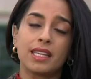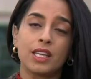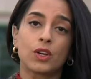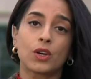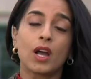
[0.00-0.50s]

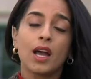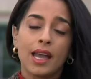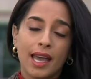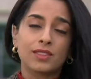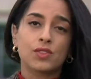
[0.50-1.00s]
here
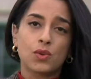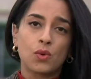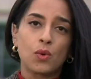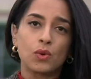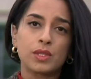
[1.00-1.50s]
at
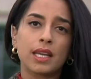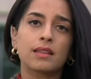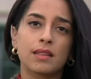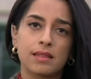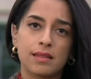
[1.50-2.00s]
school. Take
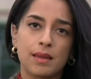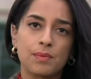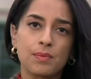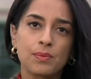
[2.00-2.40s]
a listen.